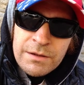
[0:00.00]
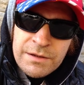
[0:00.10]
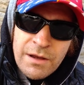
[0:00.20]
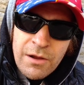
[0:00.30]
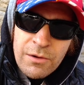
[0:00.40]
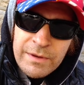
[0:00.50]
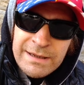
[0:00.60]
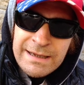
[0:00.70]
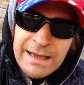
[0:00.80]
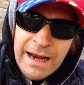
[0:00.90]
So
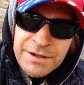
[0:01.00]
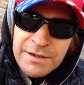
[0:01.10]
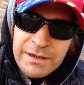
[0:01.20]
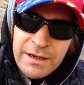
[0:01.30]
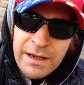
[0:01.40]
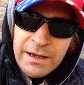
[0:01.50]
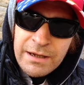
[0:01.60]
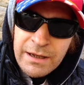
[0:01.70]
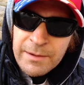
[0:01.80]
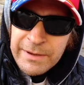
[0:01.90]
this is actually
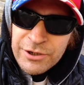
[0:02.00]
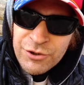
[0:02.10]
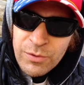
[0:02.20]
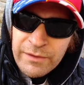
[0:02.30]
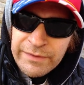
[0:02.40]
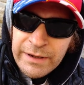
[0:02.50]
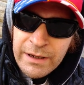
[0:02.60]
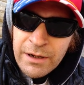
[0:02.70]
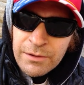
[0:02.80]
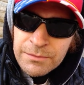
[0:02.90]
going to be a short
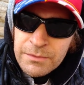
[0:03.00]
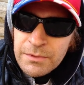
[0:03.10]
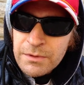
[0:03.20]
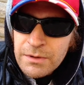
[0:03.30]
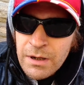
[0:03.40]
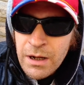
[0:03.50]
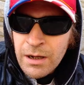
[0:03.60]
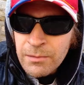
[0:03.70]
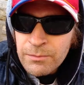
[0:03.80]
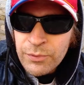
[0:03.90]
video.
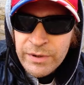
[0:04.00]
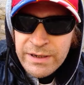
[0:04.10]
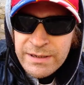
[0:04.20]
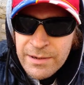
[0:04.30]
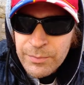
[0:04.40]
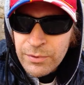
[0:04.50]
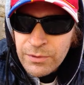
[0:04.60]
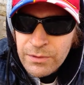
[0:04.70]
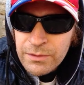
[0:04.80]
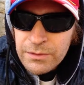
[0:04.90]
Pretty
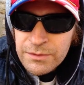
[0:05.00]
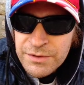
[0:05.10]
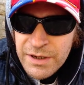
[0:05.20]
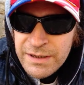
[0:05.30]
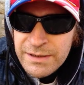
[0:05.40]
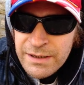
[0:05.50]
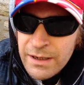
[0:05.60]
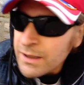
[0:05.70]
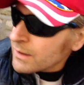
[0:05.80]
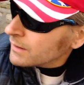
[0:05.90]
simple, just
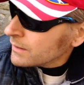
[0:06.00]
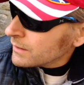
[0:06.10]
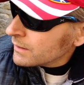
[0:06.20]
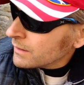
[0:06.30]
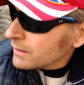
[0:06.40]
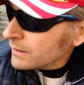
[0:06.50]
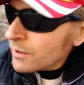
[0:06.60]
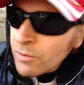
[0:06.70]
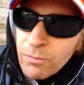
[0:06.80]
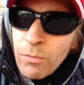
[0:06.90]
you
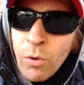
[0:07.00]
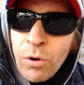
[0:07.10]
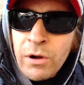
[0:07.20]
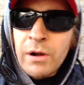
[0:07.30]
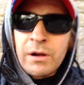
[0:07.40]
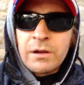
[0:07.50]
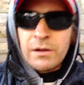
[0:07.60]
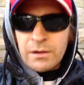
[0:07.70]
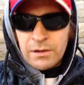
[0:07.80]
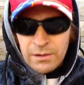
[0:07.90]
know, more.
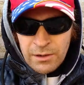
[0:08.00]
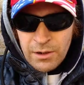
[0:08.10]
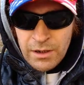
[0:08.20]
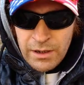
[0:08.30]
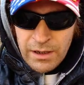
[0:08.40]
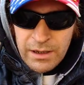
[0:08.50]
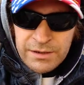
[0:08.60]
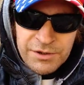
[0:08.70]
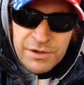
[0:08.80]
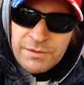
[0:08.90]

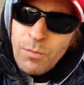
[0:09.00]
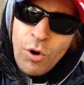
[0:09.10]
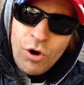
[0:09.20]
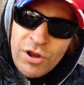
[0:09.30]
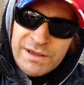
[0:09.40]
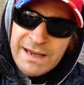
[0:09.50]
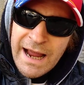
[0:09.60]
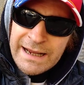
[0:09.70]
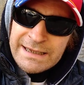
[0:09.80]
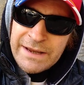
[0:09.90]
It's just more on
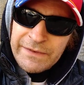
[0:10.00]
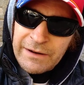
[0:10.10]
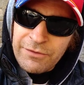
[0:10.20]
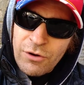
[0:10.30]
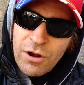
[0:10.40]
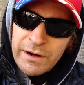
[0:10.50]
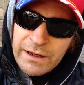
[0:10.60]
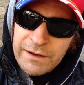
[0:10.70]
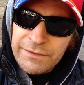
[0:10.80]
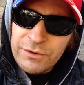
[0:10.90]
scientific fraud.
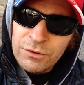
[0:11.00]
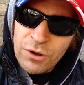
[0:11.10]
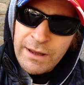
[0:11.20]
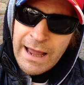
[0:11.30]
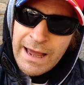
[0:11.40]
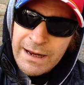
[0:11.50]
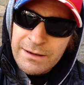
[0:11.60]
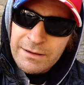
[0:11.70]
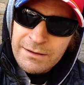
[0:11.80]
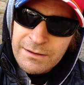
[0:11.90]
If you look at
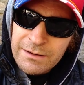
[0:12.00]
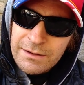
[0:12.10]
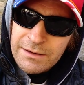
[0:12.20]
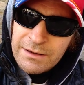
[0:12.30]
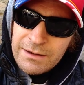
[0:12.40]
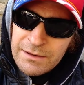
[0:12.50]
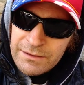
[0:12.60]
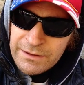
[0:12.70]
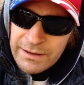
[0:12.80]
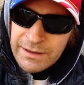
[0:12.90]

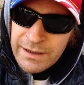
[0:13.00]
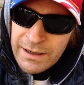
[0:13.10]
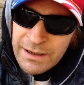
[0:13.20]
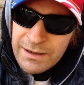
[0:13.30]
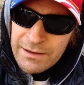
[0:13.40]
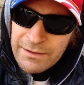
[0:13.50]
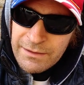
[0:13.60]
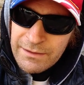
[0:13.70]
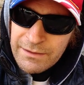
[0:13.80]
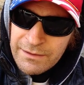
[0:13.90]
the
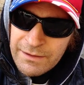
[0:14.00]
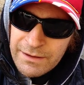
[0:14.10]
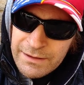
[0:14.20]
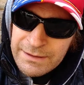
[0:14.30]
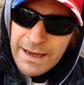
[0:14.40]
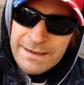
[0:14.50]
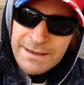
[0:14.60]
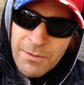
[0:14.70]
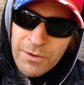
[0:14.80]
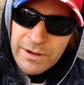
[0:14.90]

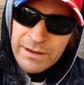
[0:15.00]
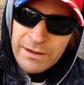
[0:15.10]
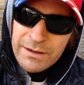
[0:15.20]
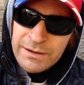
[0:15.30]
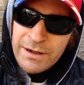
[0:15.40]
testimony, that